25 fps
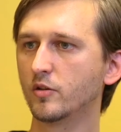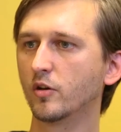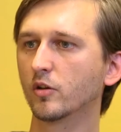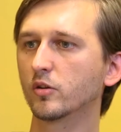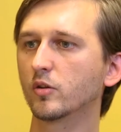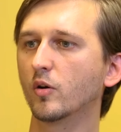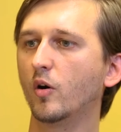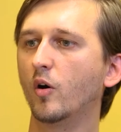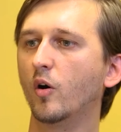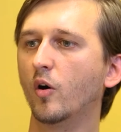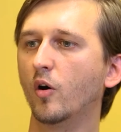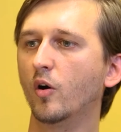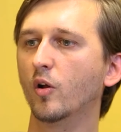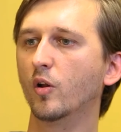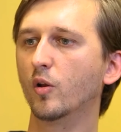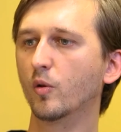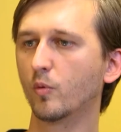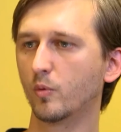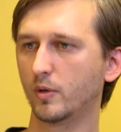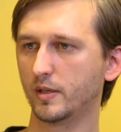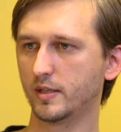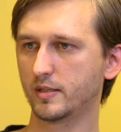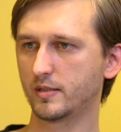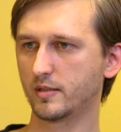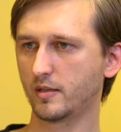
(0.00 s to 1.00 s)
not
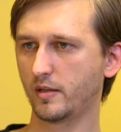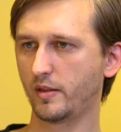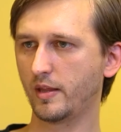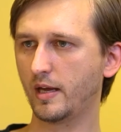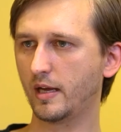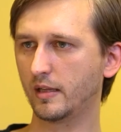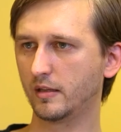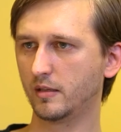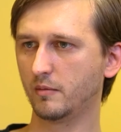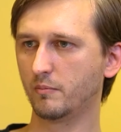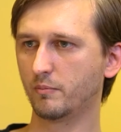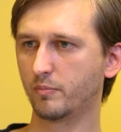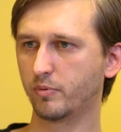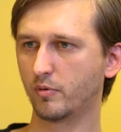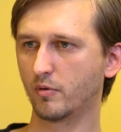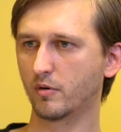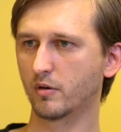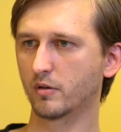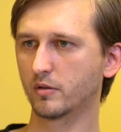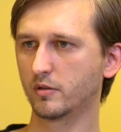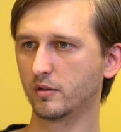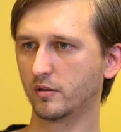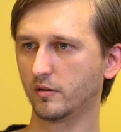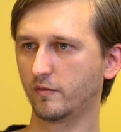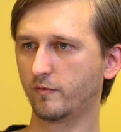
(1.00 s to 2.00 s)
always that
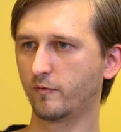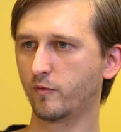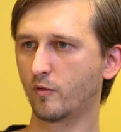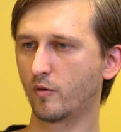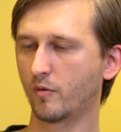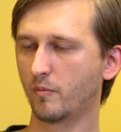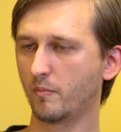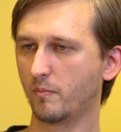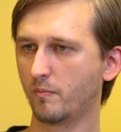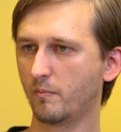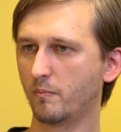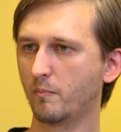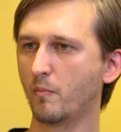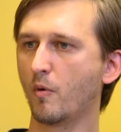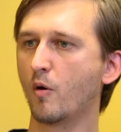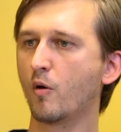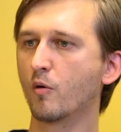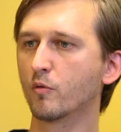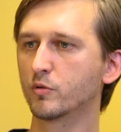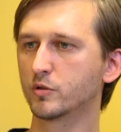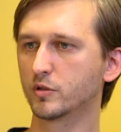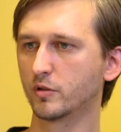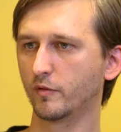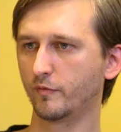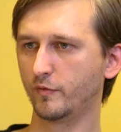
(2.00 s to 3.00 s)
important for
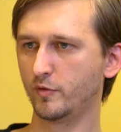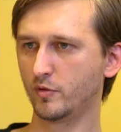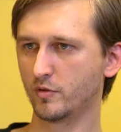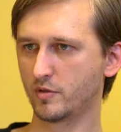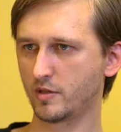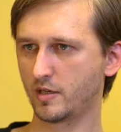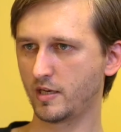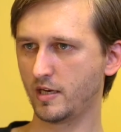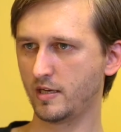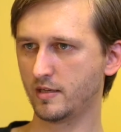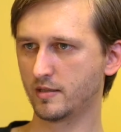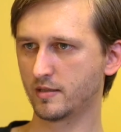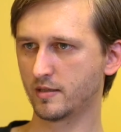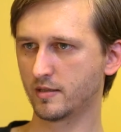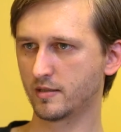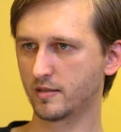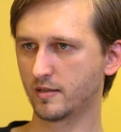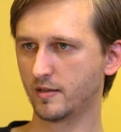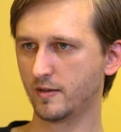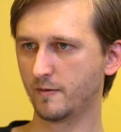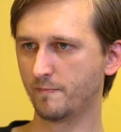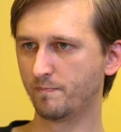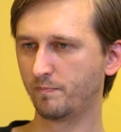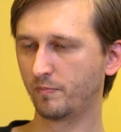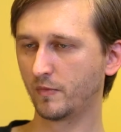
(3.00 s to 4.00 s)
most of use
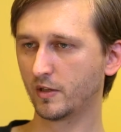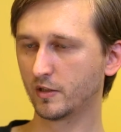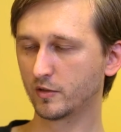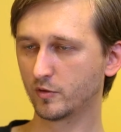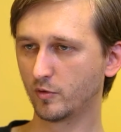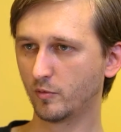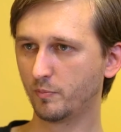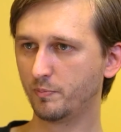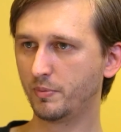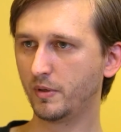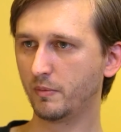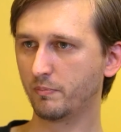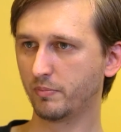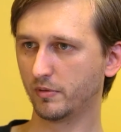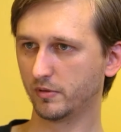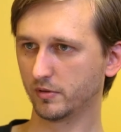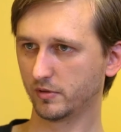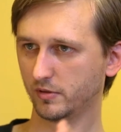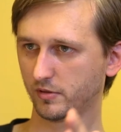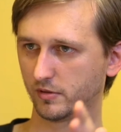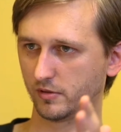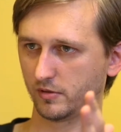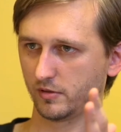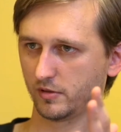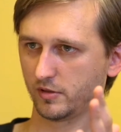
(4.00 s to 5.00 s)
cases. So
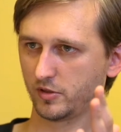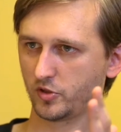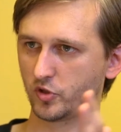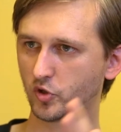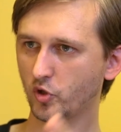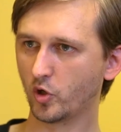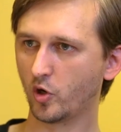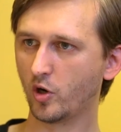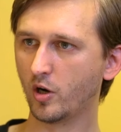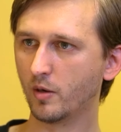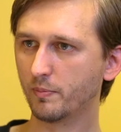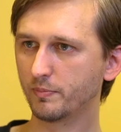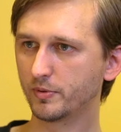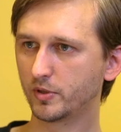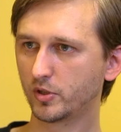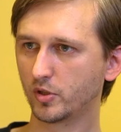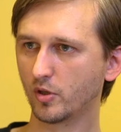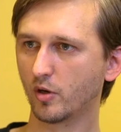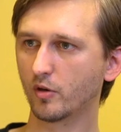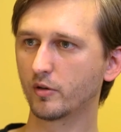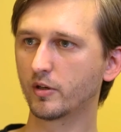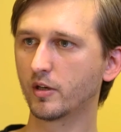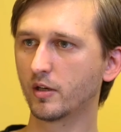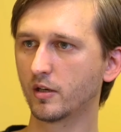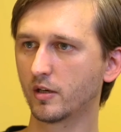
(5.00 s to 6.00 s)
people, stop
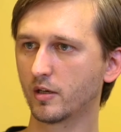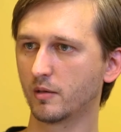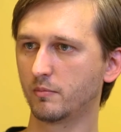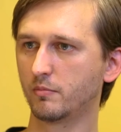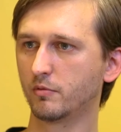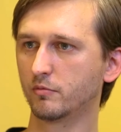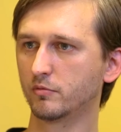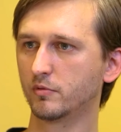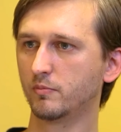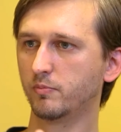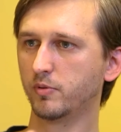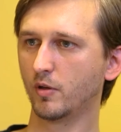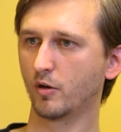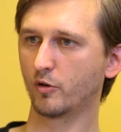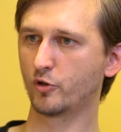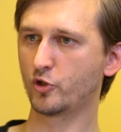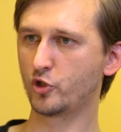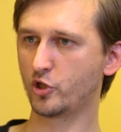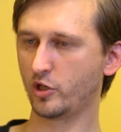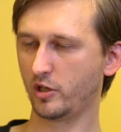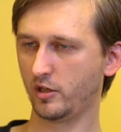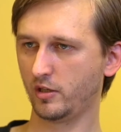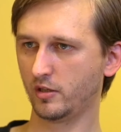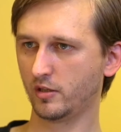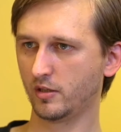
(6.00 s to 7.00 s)
talking about
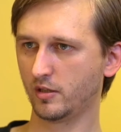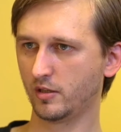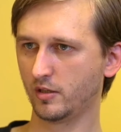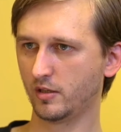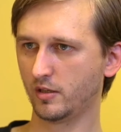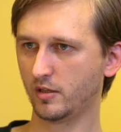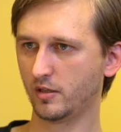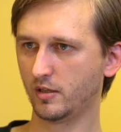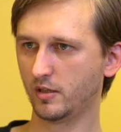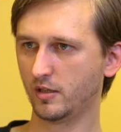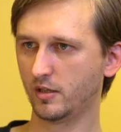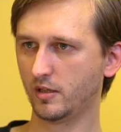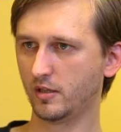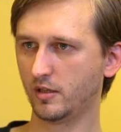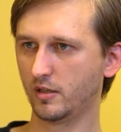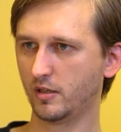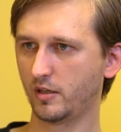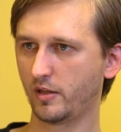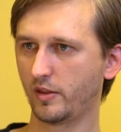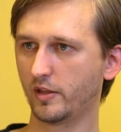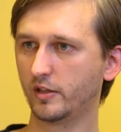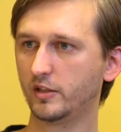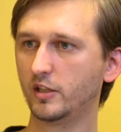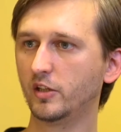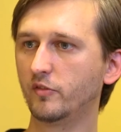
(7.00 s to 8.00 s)
blockchain,
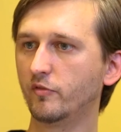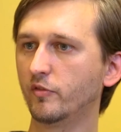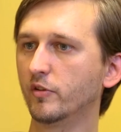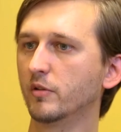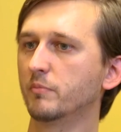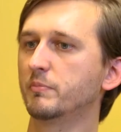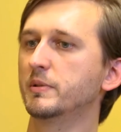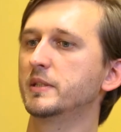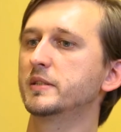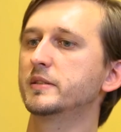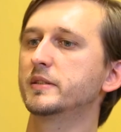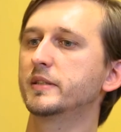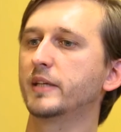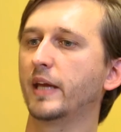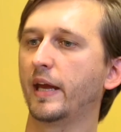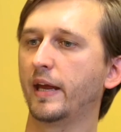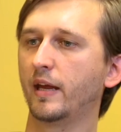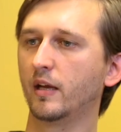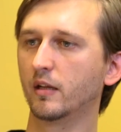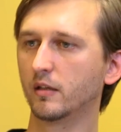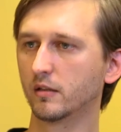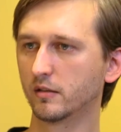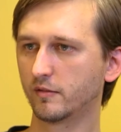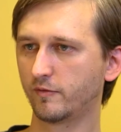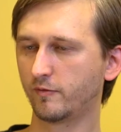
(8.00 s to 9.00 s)
that it will be
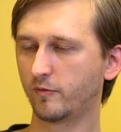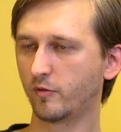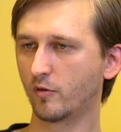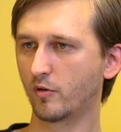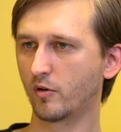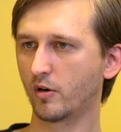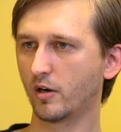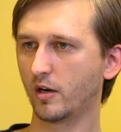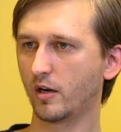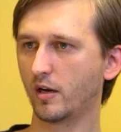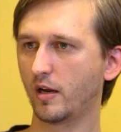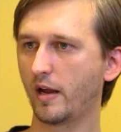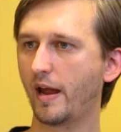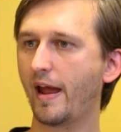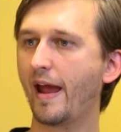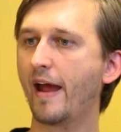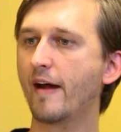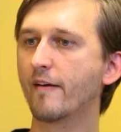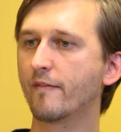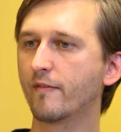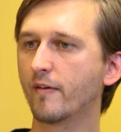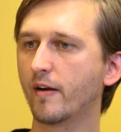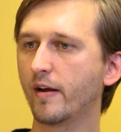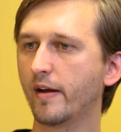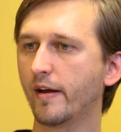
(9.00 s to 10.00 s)
scaled
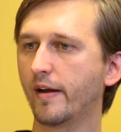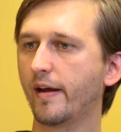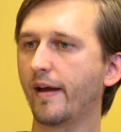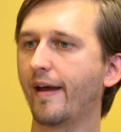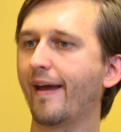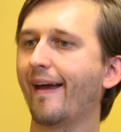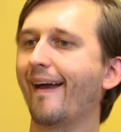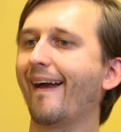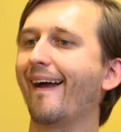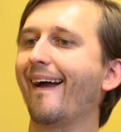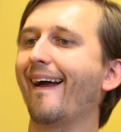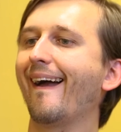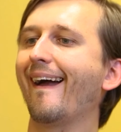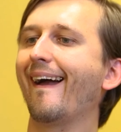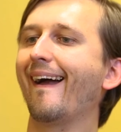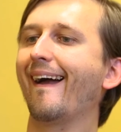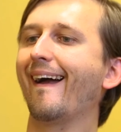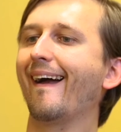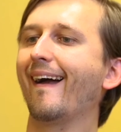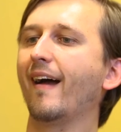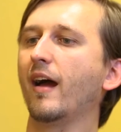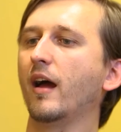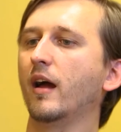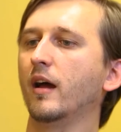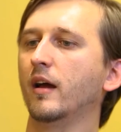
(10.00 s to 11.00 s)
forever,
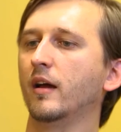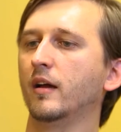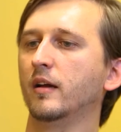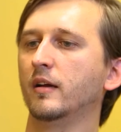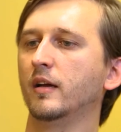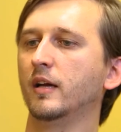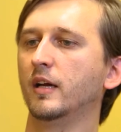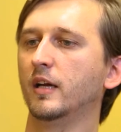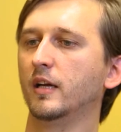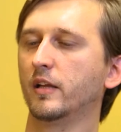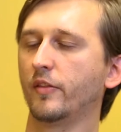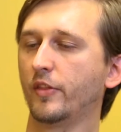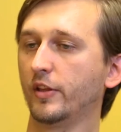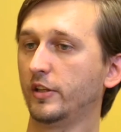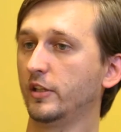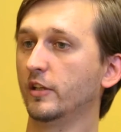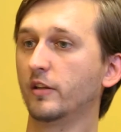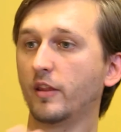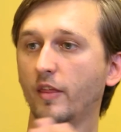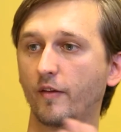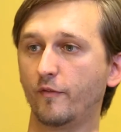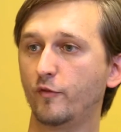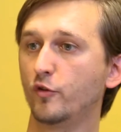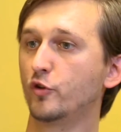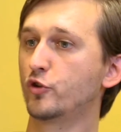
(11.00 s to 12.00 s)
that
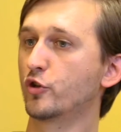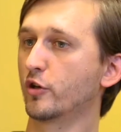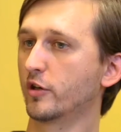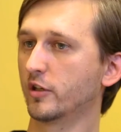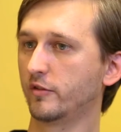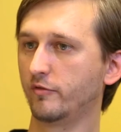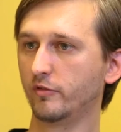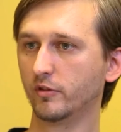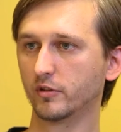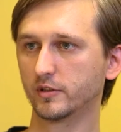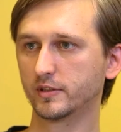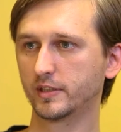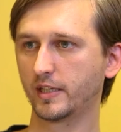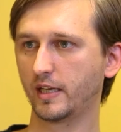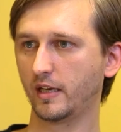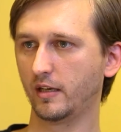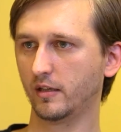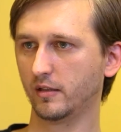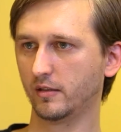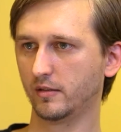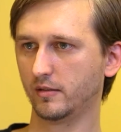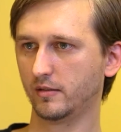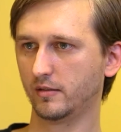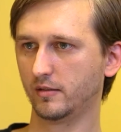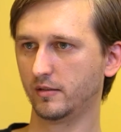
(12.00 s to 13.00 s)
in the future it will
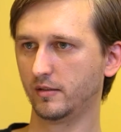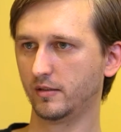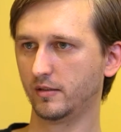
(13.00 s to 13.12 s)
scale.